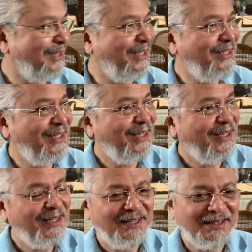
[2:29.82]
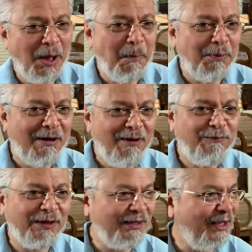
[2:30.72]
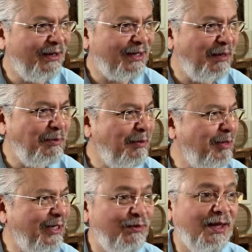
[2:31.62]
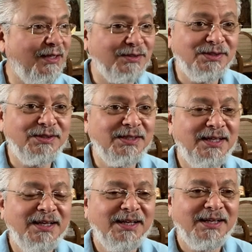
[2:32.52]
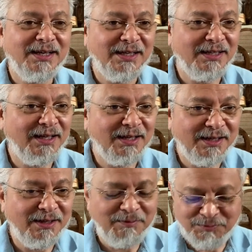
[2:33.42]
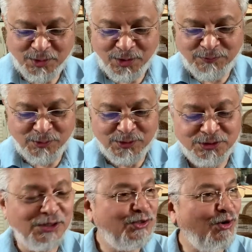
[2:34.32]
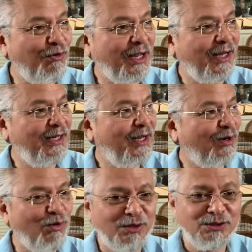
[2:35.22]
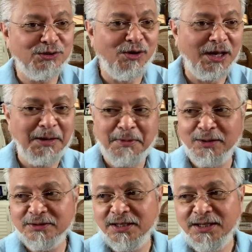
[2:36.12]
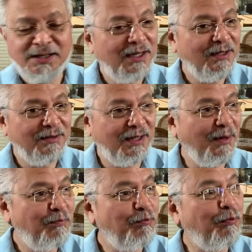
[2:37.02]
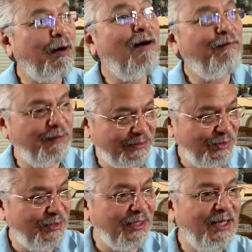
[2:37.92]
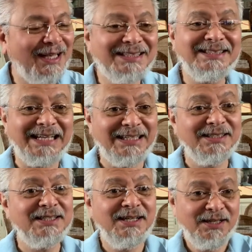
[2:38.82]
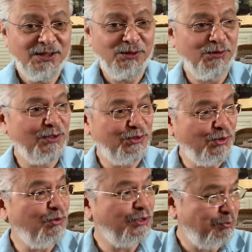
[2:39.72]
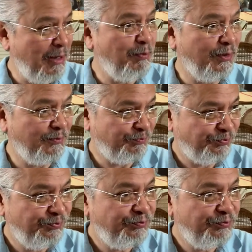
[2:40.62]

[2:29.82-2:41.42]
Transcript: Okay? Now, prophet here can mean many things. It, uh, of course, historically, our Lord is talking about the prophets that he has sent to the Jewish people